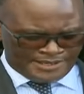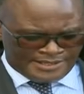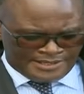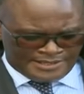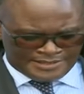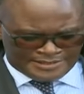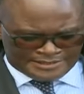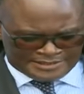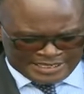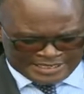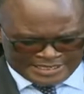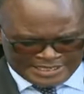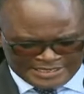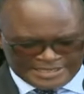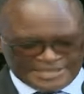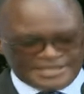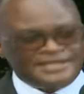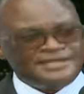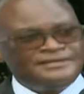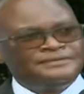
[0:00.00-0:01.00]

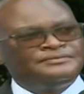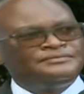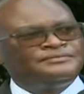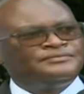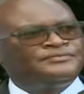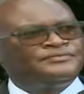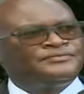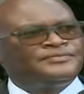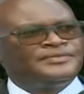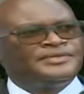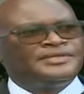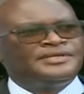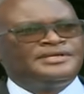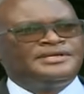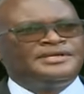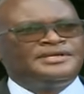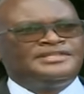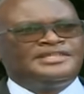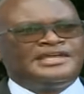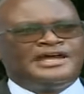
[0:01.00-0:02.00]
Secondly,
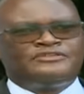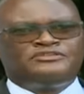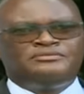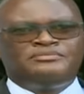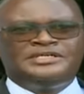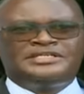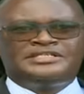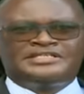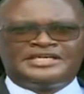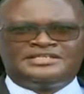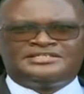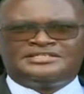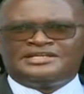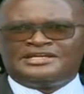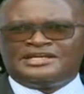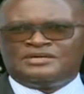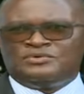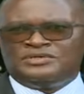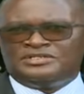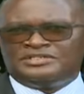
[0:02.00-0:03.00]
they have to be tested,
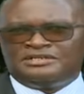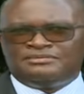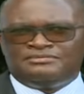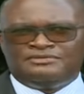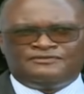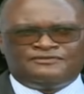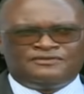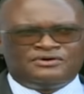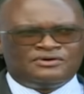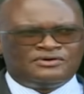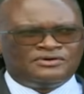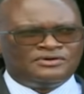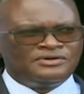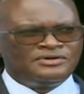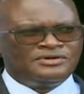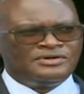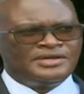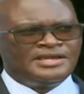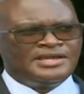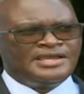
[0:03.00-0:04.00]
like we said before,
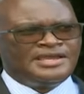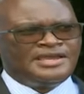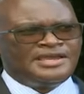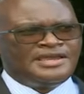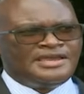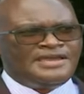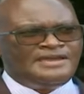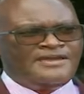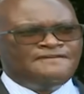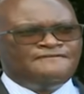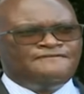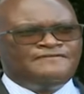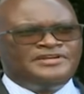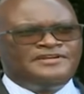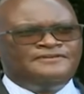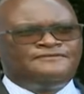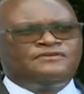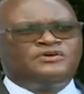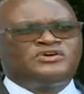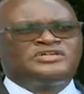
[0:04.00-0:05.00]
every
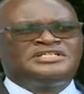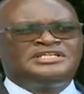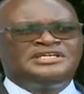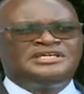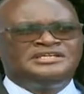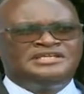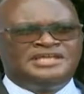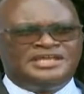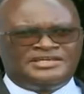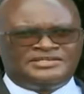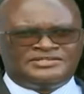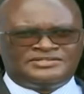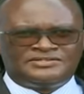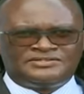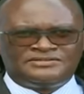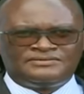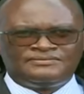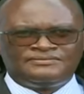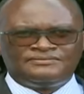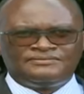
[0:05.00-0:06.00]
14 days.